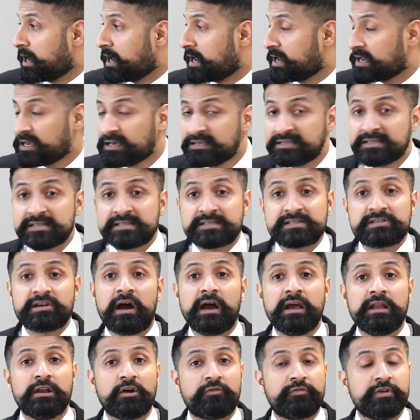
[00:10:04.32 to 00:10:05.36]
His
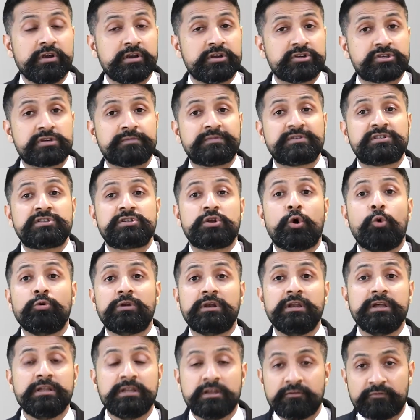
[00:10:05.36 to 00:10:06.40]
style of leadership is
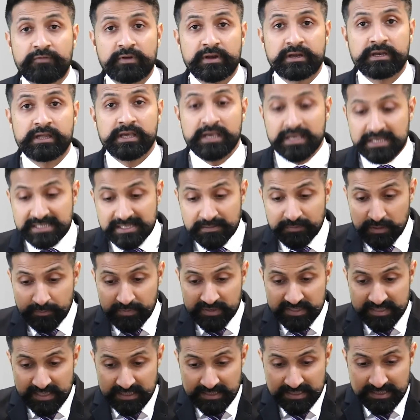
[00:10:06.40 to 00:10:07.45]
totally different. He simply
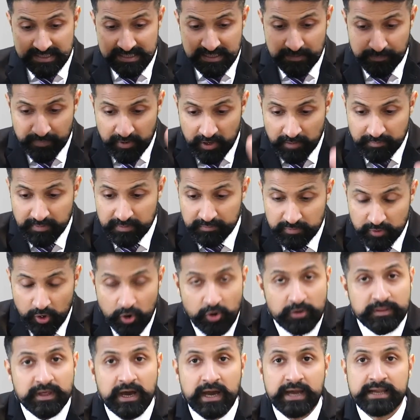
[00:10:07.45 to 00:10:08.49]
presents the problem
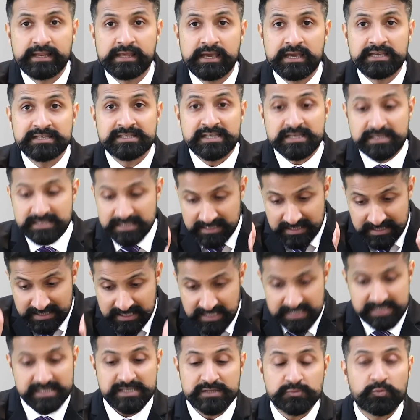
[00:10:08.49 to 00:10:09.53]
or the idea. He says,
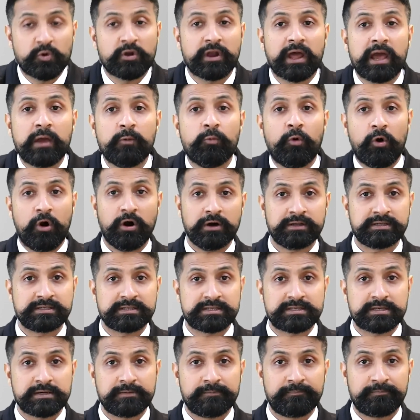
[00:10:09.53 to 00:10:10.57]
this is what I
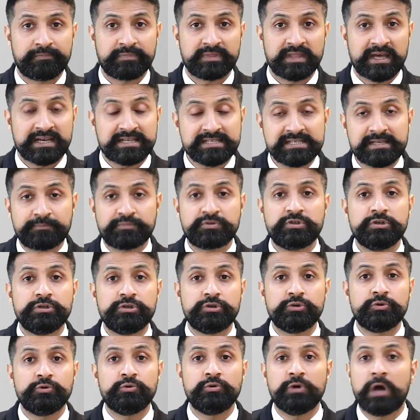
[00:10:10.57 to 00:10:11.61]
want. That is up to
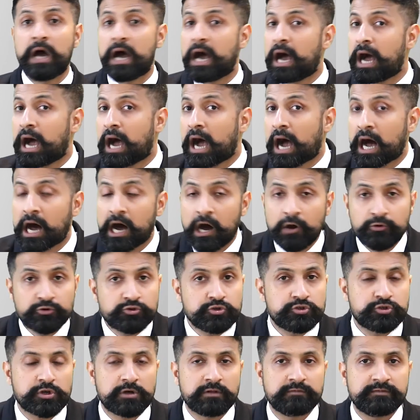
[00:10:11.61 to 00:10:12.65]
you how
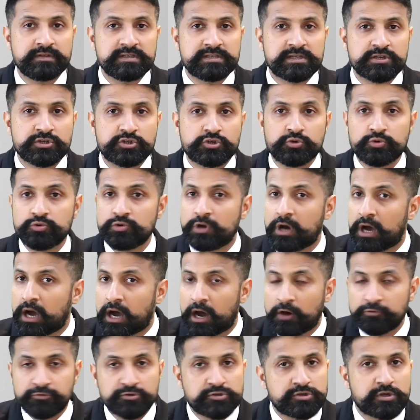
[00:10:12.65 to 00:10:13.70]
to solve this issue,
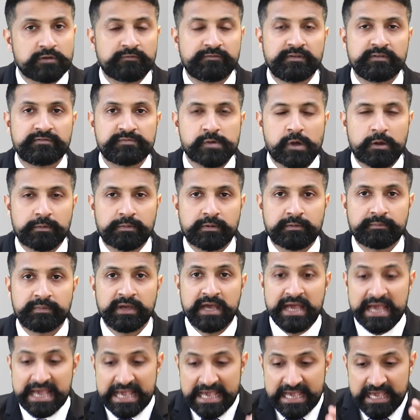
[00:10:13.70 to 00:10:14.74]
how to solve this problem.
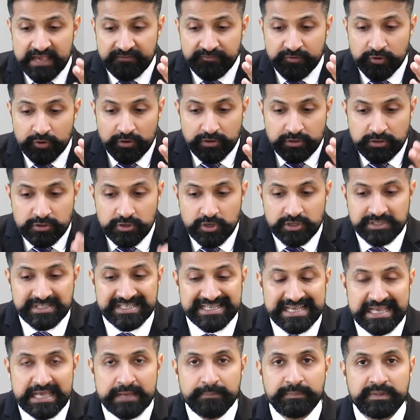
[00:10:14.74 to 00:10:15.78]
If you're not
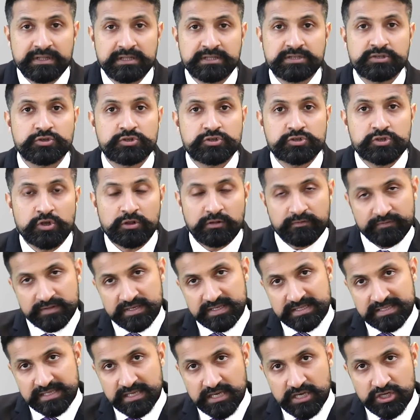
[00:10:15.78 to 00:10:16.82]
able to solve
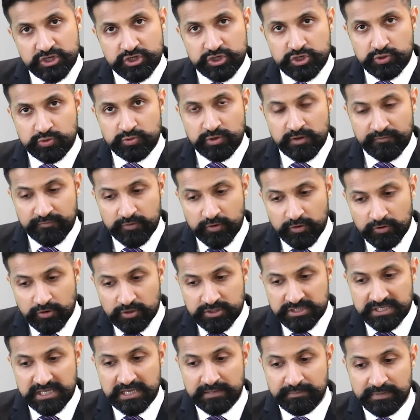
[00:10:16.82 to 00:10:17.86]
this issue, if you're
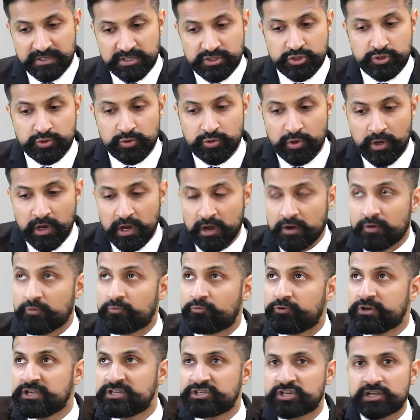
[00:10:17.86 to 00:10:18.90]
not able to
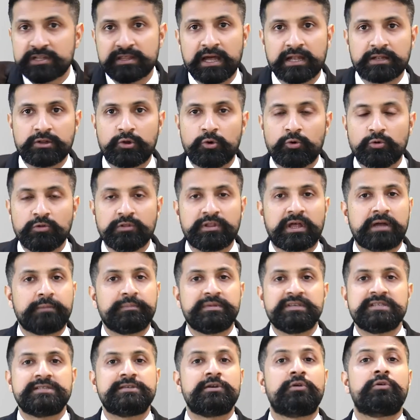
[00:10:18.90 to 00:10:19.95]
reach at that goal, that
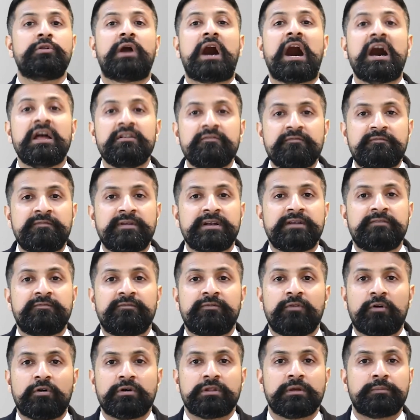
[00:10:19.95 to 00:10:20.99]
means you're unfit
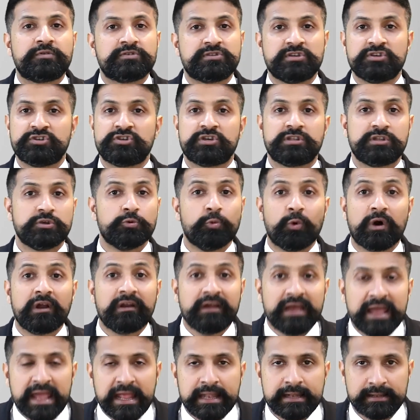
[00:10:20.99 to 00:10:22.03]
for the position you
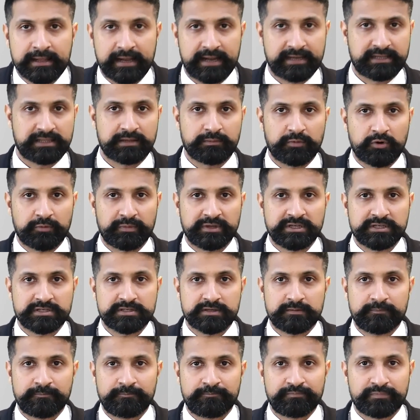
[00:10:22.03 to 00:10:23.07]
are in at the moment.
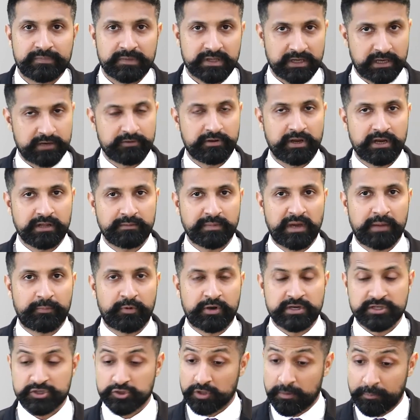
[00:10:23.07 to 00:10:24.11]
Are you getting my
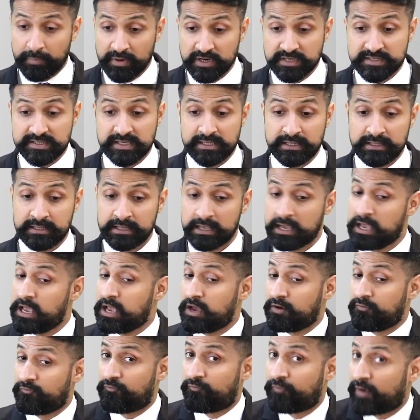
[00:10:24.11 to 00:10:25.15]
point? So the person
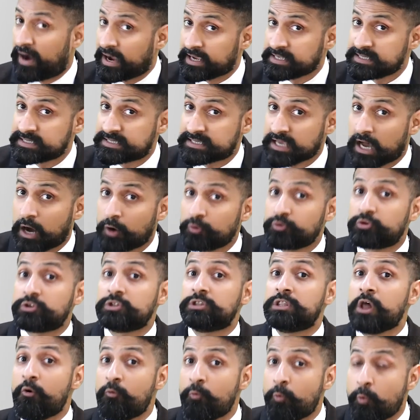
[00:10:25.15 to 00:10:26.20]
finds
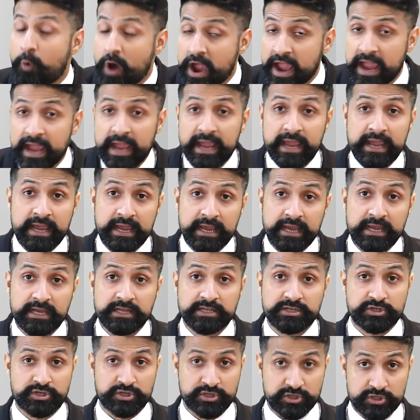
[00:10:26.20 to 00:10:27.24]
out the
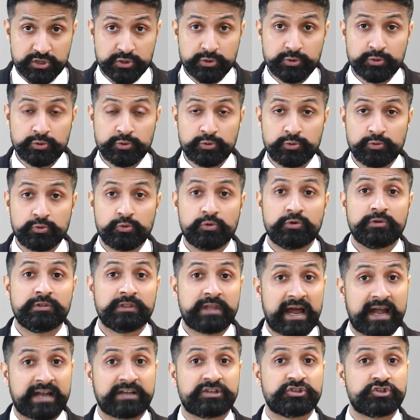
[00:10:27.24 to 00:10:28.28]
way to do
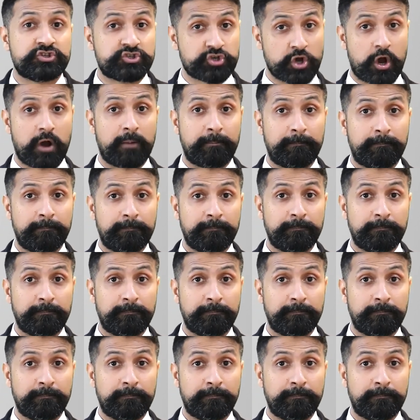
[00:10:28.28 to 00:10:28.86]
that job.